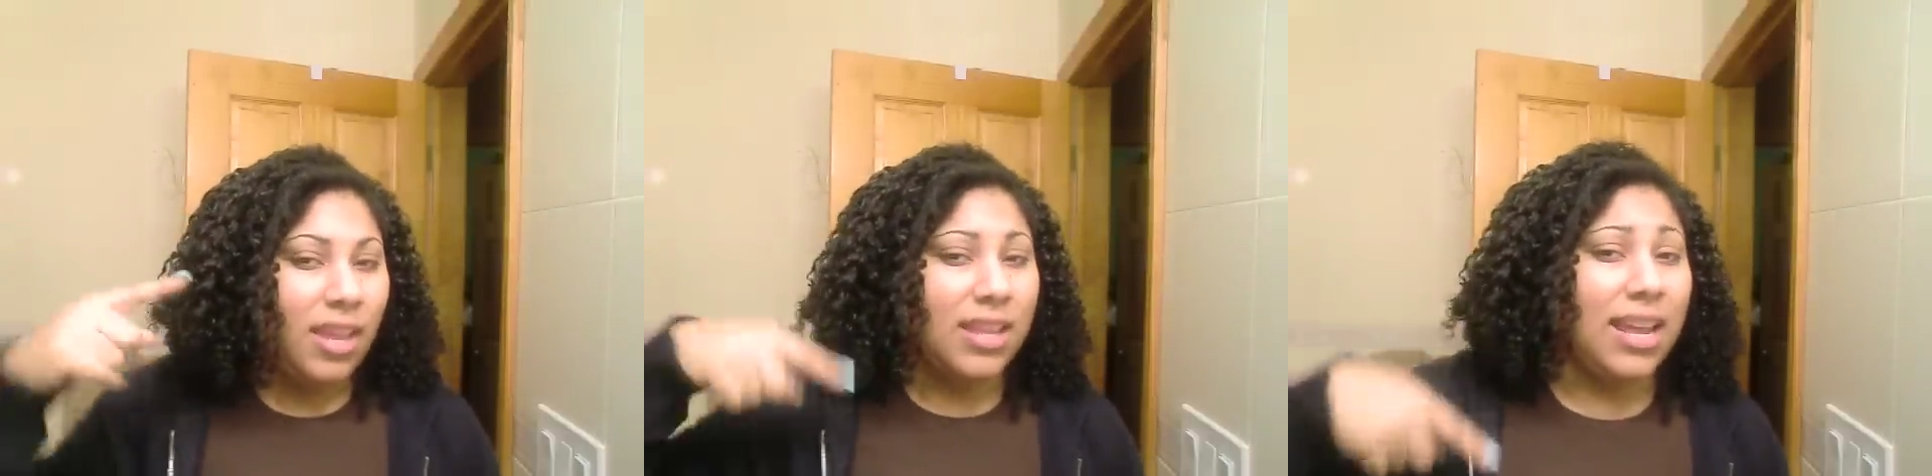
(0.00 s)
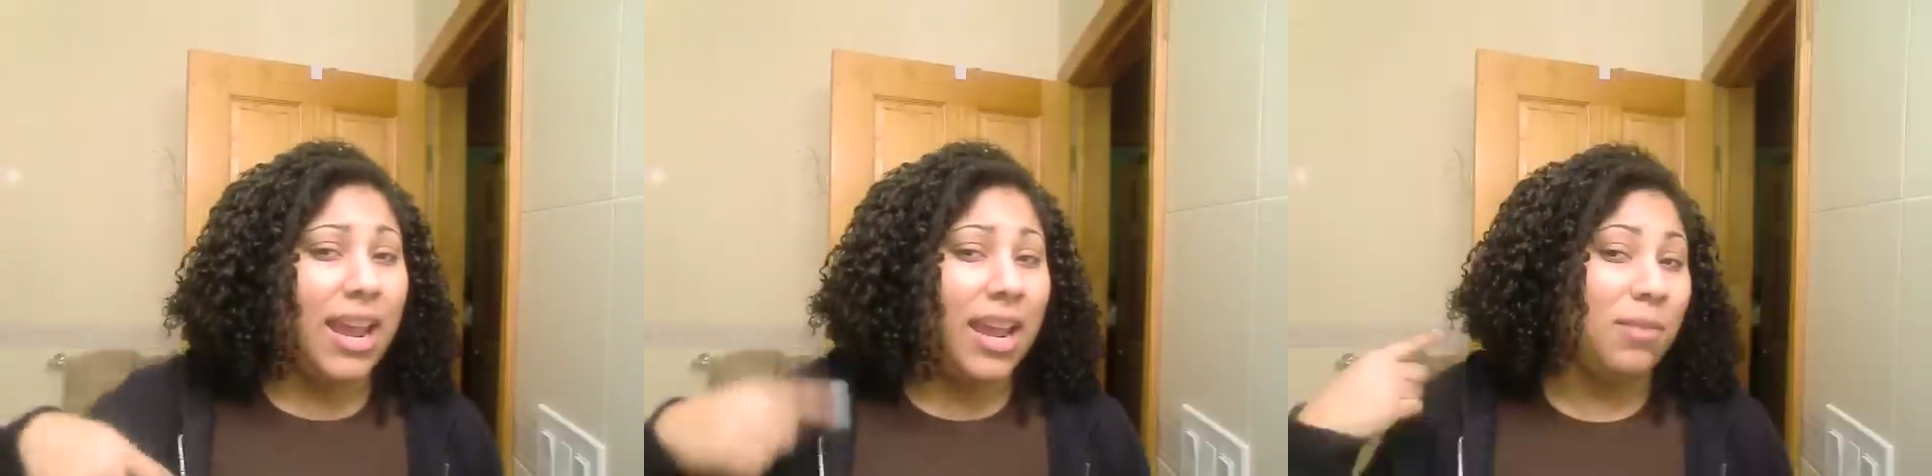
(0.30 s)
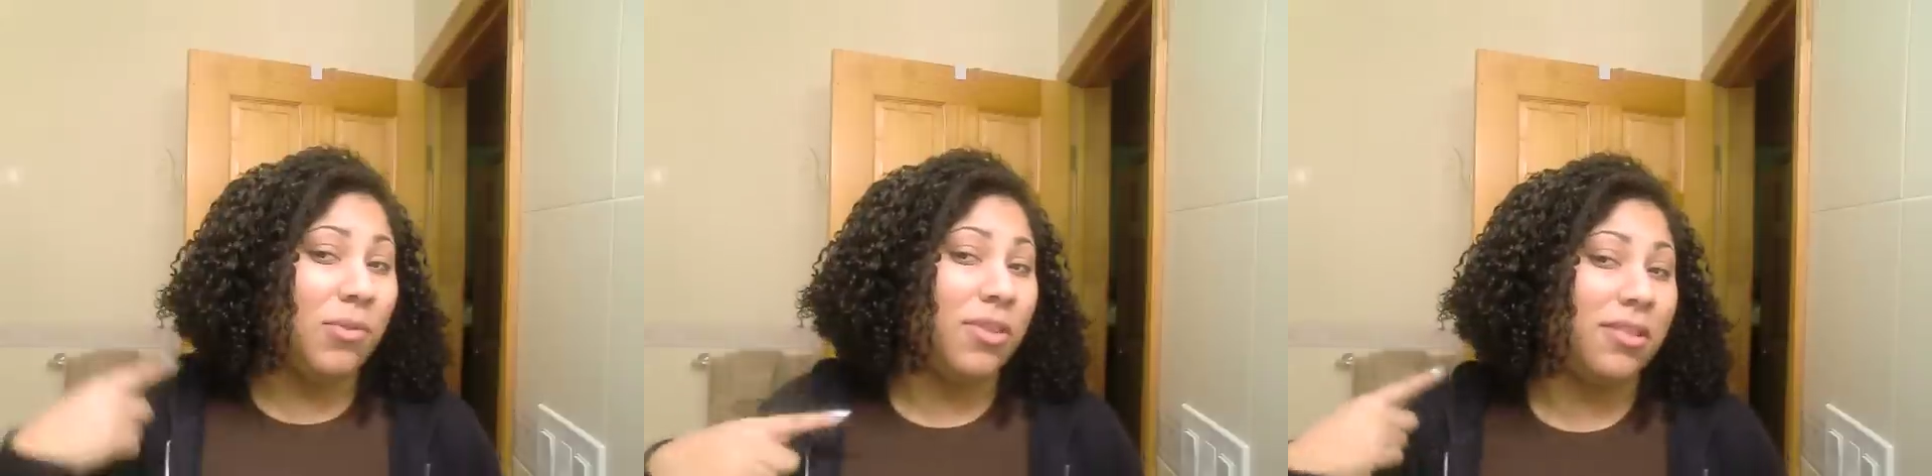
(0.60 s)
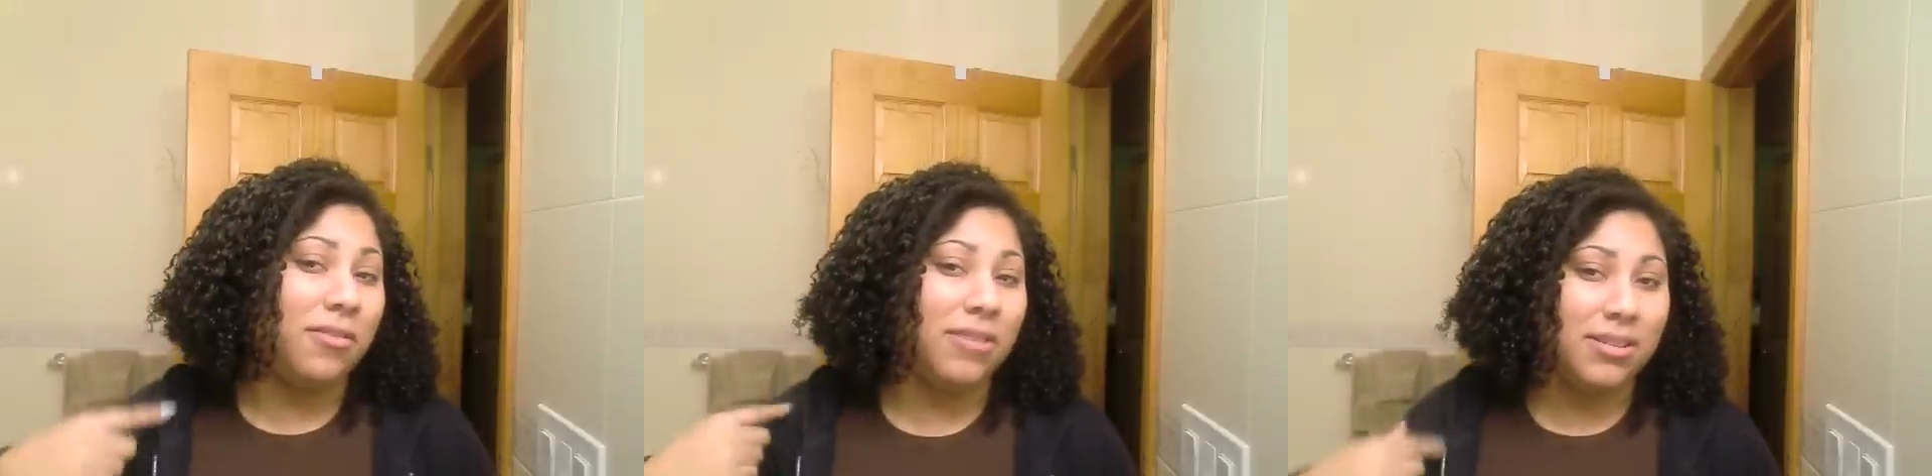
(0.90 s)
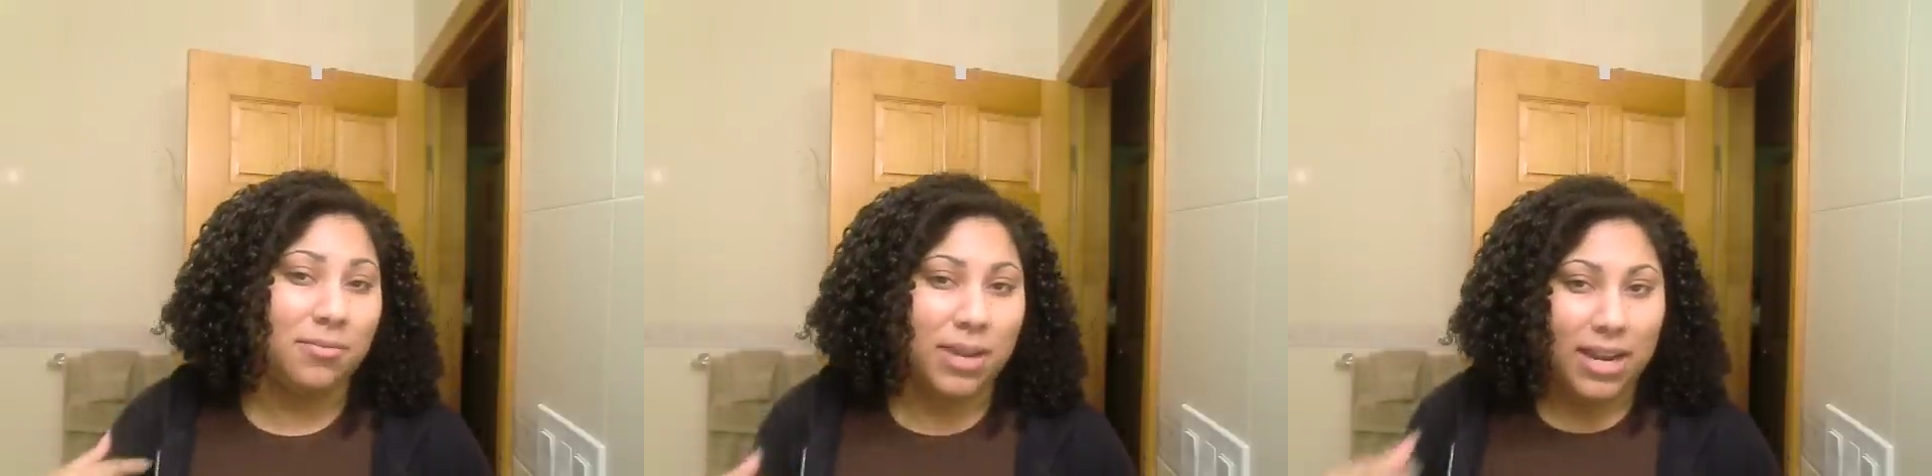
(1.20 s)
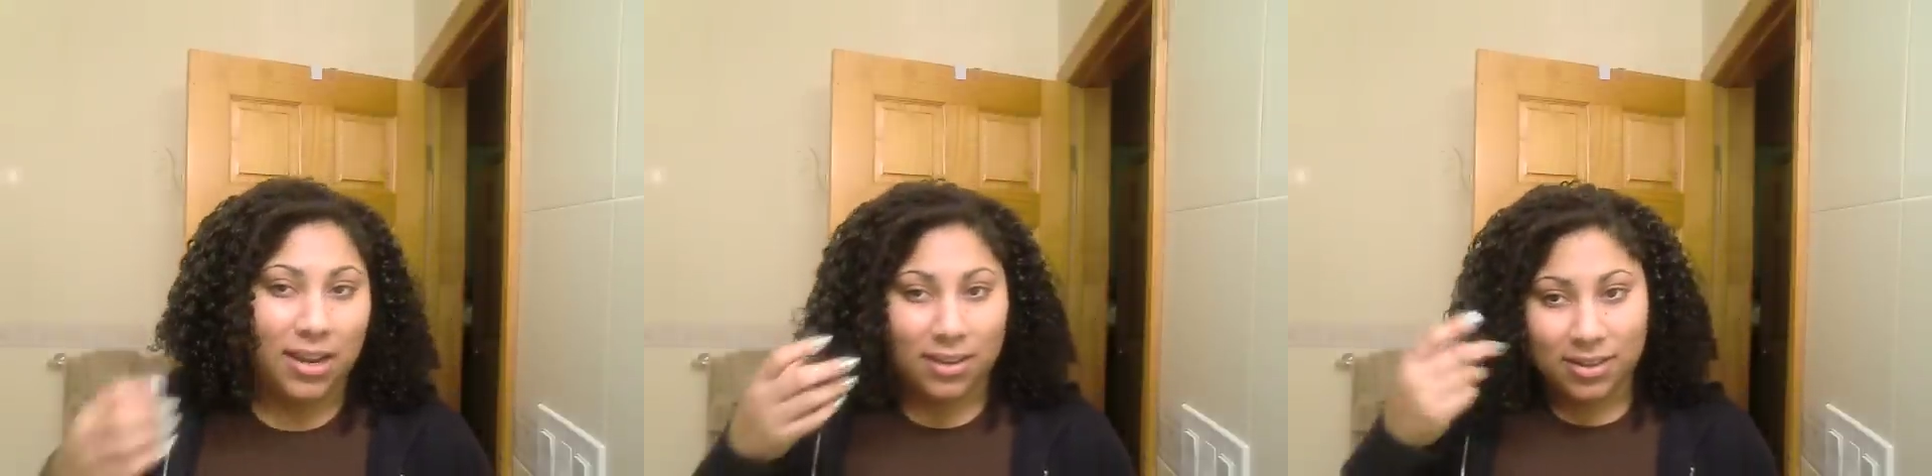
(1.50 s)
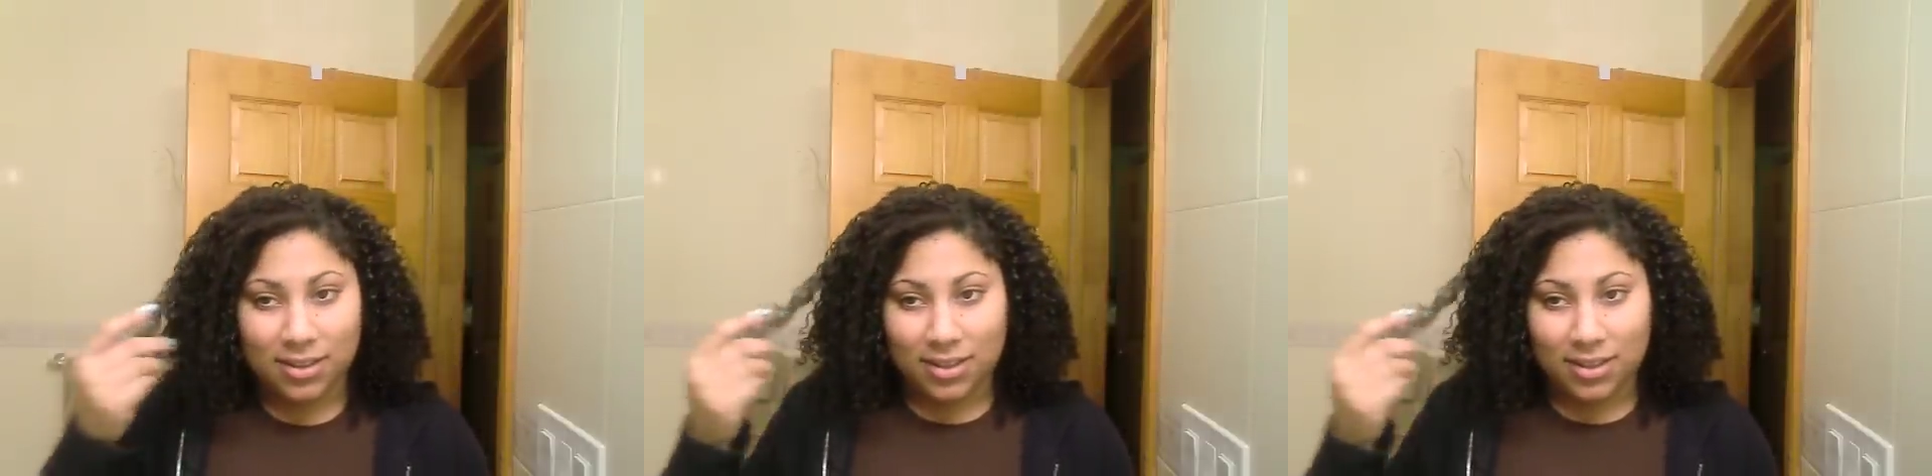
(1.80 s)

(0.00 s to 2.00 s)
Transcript: they hang more than the rest of my hair.